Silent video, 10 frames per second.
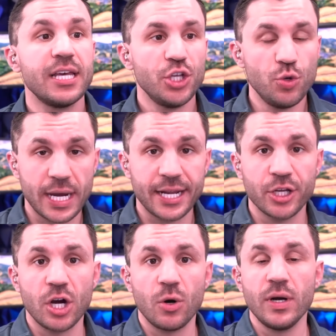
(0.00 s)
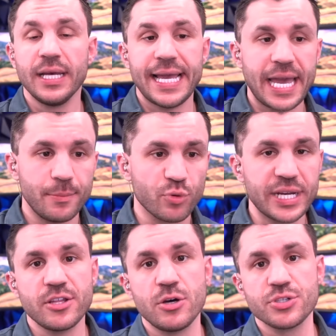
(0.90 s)
You got to go and
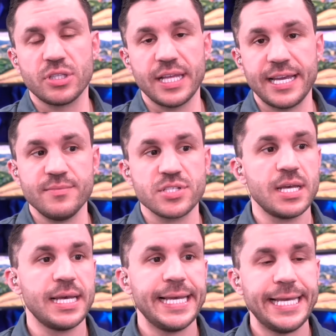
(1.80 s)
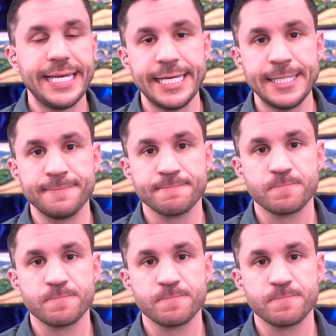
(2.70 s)
bring those claims in